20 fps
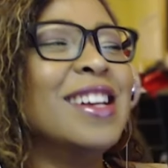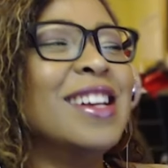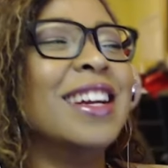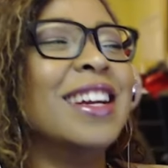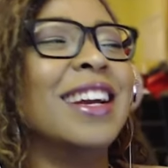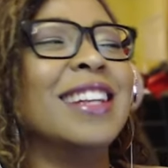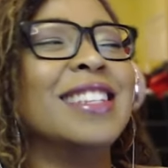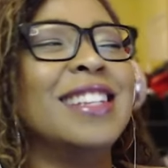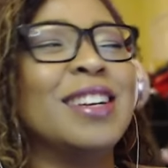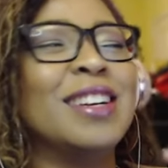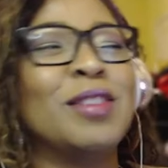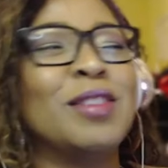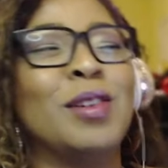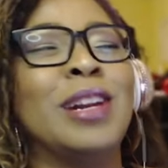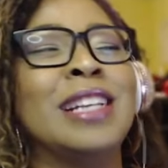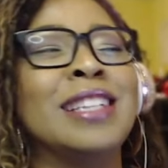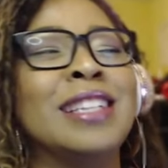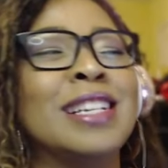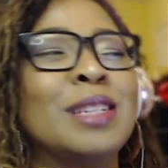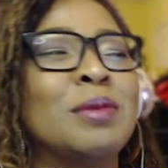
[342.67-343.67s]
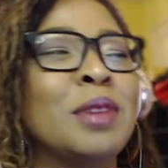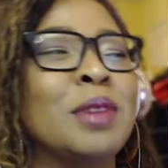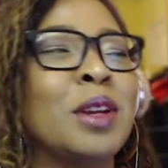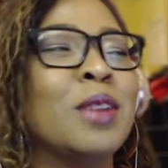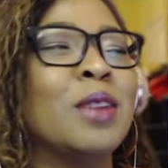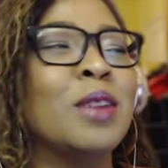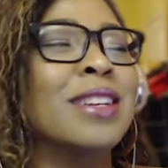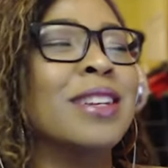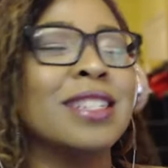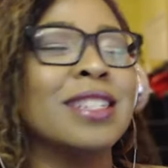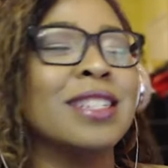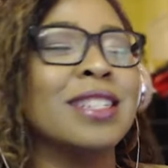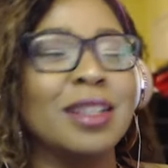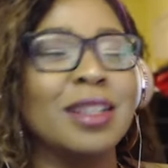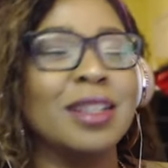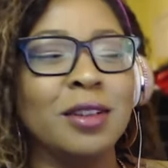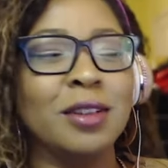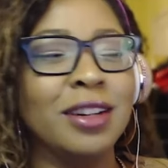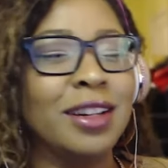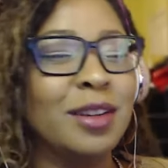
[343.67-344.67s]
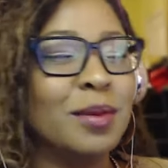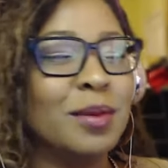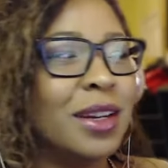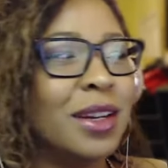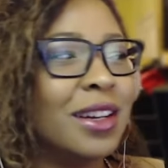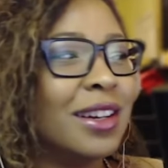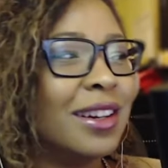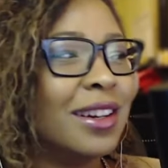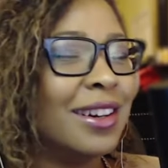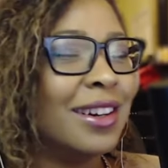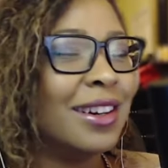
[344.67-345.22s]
it's like when he says something you don't like, just ignore him. Damn.